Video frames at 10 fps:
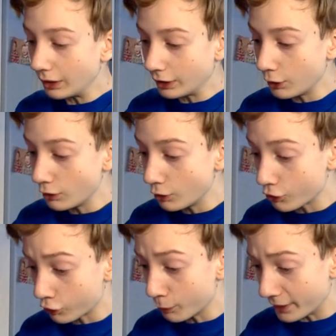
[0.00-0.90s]
you
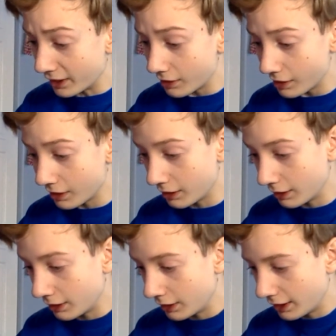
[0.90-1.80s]
zoom in,
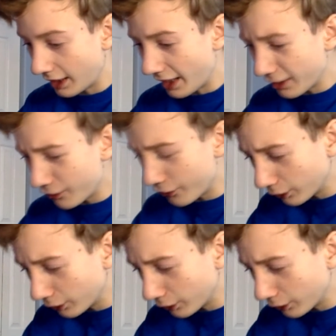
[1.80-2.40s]
and it still